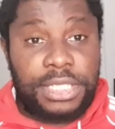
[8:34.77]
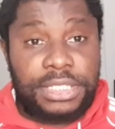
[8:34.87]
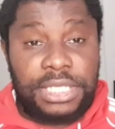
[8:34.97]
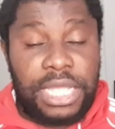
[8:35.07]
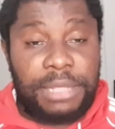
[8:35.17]

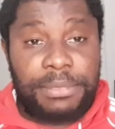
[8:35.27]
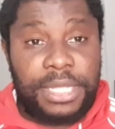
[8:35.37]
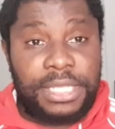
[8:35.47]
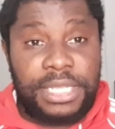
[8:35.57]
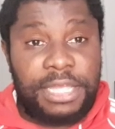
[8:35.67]
the time
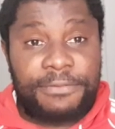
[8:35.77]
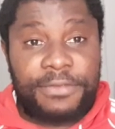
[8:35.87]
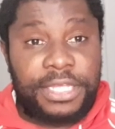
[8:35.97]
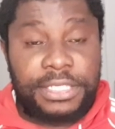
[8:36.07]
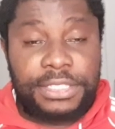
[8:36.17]
and
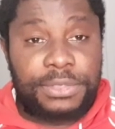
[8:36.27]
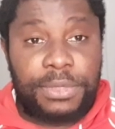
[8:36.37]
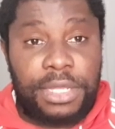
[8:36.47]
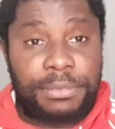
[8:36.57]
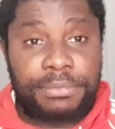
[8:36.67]
effort
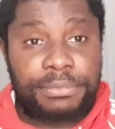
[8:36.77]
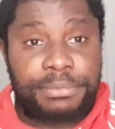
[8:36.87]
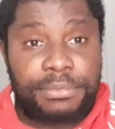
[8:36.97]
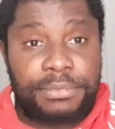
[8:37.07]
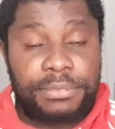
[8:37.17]
into
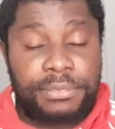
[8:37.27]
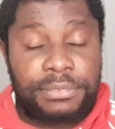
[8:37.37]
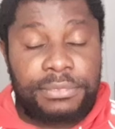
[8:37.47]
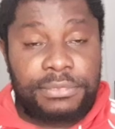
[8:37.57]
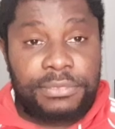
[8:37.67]

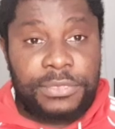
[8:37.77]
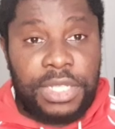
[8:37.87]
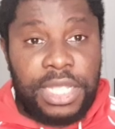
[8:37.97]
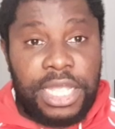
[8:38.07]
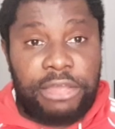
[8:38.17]

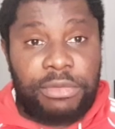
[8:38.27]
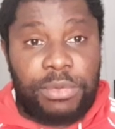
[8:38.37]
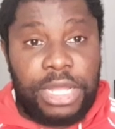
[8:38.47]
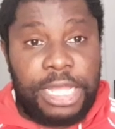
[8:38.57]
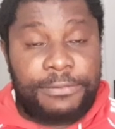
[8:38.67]

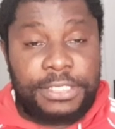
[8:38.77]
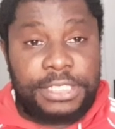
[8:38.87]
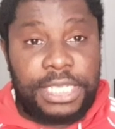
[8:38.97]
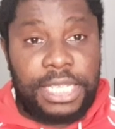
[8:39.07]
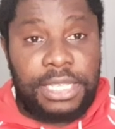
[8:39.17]
hearing what I have to
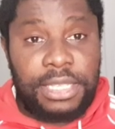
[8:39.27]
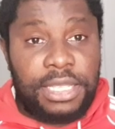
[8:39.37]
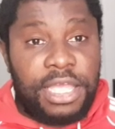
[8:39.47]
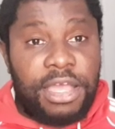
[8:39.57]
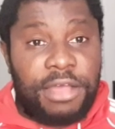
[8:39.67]
say.
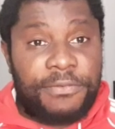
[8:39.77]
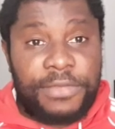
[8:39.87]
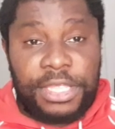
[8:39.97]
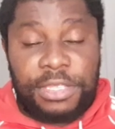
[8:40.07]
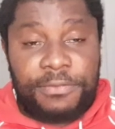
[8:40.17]
I
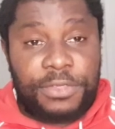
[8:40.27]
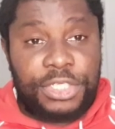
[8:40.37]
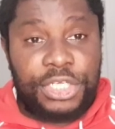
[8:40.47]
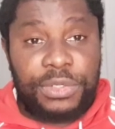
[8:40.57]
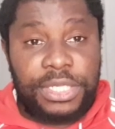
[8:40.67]
thank you for
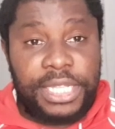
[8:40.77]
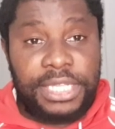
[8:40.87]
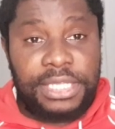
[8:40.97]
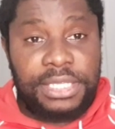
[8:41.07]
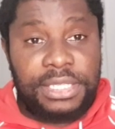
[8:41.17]
tuning
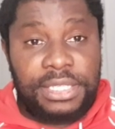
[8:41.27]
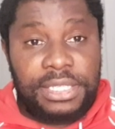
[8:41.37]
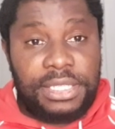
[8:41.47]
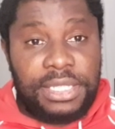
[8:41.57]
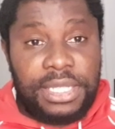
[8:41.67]
in,
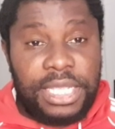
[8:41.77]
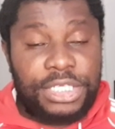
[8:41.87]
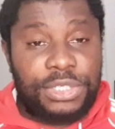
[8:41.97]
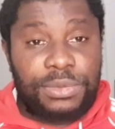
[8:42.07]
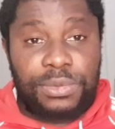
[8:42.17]

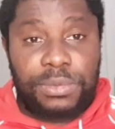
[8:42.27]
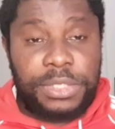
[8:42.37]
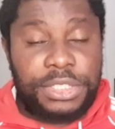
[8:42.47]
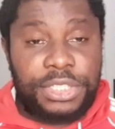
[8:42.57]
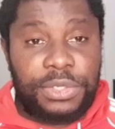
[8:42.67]
as you
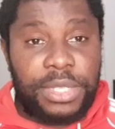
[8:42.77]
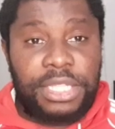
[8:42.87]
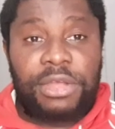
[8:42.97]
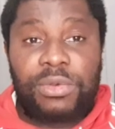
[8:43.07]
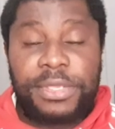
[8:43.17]
always do,
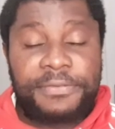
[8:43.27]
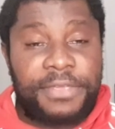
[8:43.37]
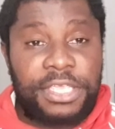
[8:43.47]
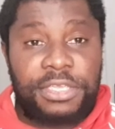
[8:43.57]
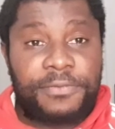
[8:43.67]
and I always
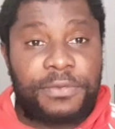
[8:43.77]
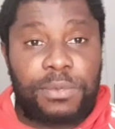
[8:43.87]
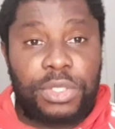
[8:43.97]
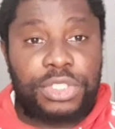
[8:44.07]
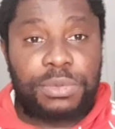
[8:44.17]
thank you
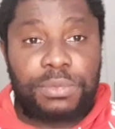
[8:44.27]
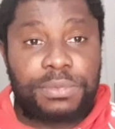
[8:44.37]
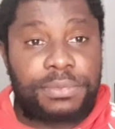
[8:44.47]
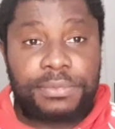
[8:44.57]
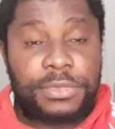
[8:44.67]
for
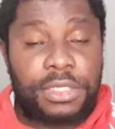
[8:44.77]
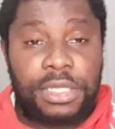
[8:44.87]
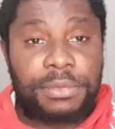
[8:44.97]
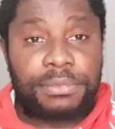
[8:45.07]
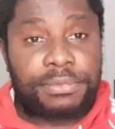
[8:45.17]
watching
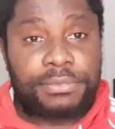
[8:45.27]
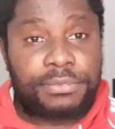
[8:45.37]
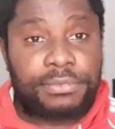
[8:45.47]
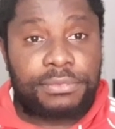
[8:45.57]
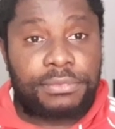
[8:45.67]

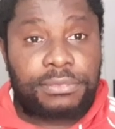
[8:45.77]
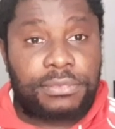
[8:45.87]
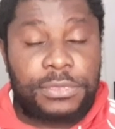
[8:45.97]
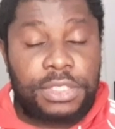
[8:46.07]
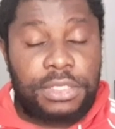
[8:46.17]

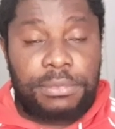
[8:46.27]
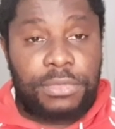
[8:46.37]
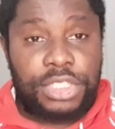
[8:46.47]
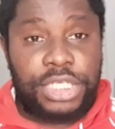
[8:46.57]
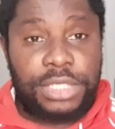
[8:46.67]

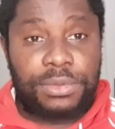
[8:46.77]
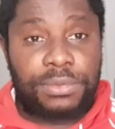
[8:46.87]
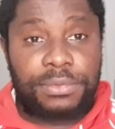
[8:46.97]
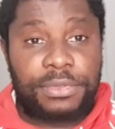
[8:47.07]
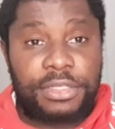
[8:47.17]
my
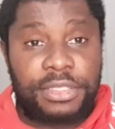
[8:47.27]
channel